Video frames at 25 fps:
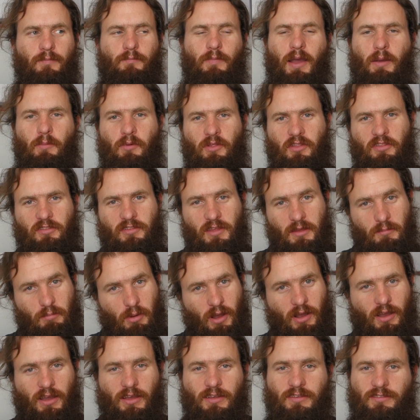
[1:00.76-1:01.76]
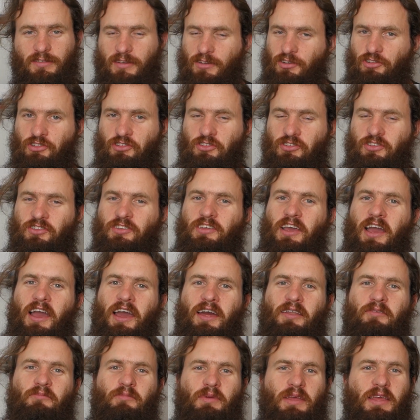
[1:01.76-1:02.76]
mammoth debugging sessions
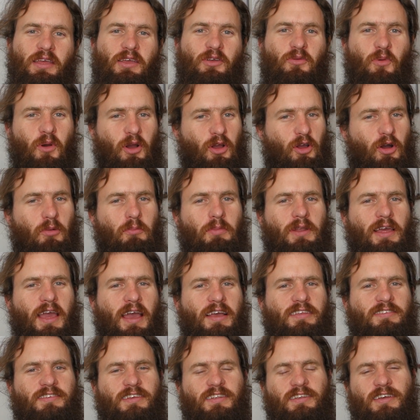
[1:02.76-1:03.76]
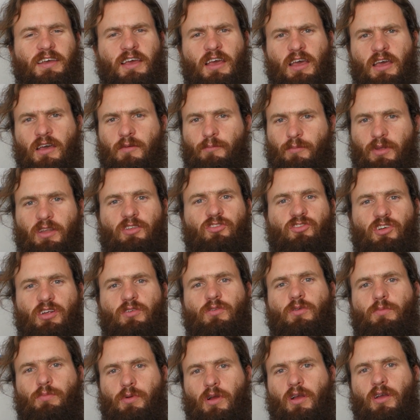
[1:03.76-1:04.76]
can be quite complicated, but in
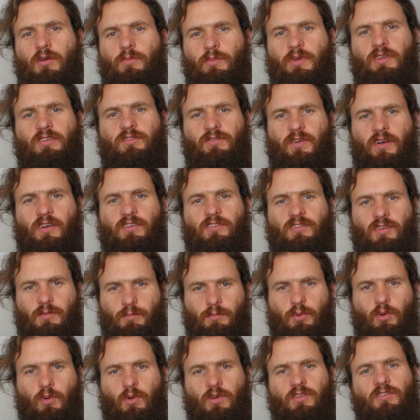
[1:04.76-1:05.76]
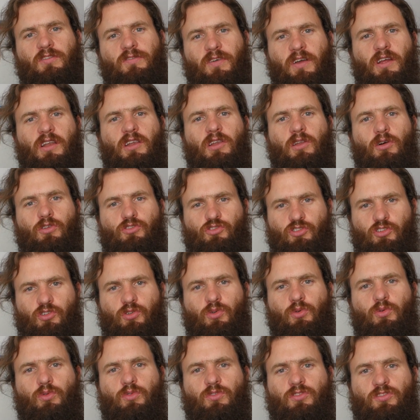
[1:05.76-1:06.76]
general programming is very simple. It's a very
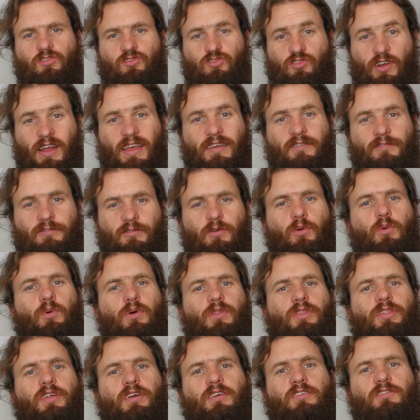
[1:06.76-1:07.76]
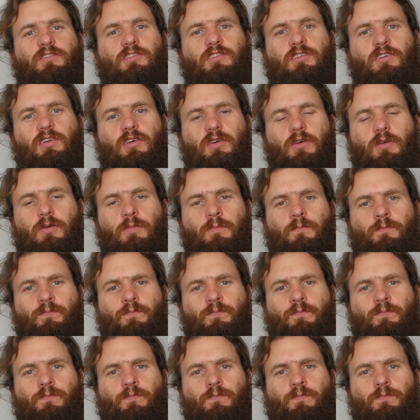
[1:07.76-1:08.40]
logical, straightforward thing to do.